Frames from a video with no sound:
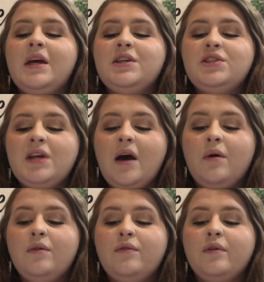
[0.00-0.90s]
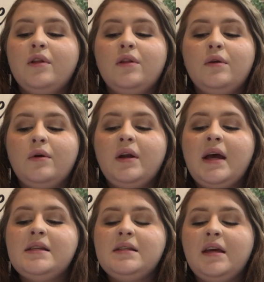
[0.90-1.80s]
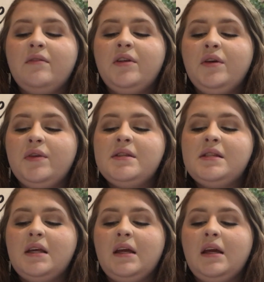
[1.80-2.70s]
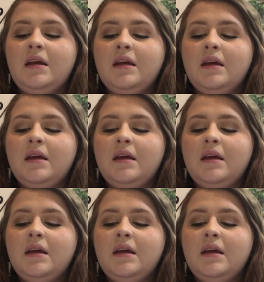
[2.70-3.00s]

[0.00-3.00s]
'Shout, for the Lord has given you the city,